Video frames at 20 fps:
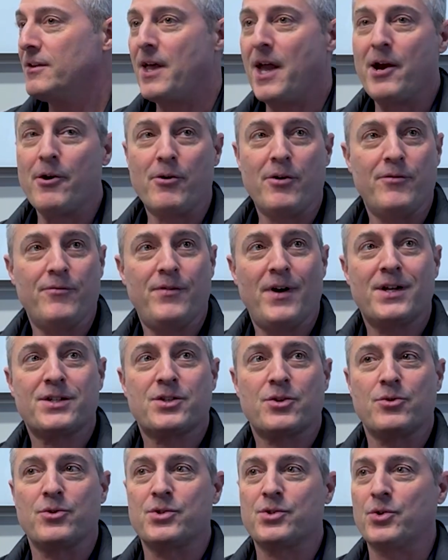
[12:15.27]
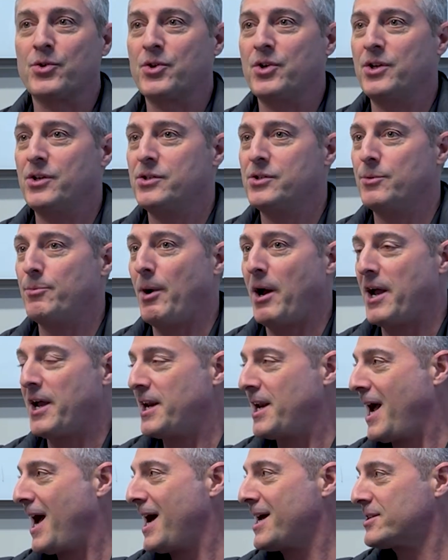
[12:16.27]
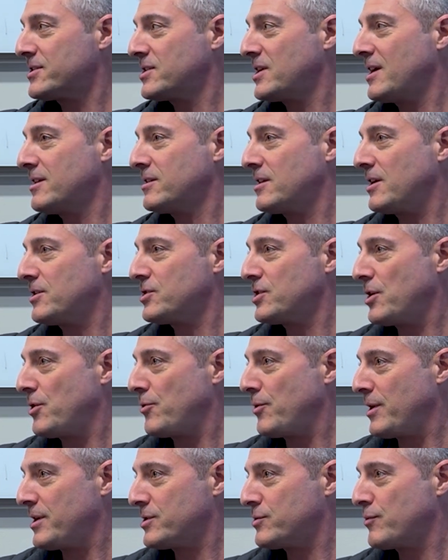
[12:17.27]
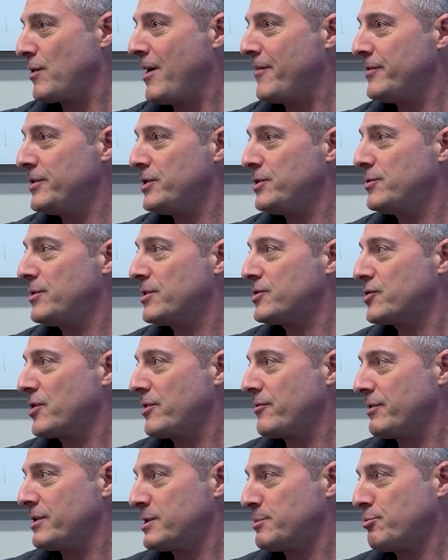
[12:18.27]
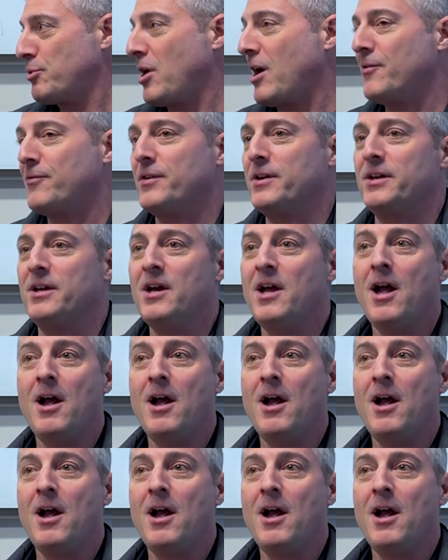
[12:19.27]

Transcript: They are investors looking to buy an asset that generates revenue, that generates profit.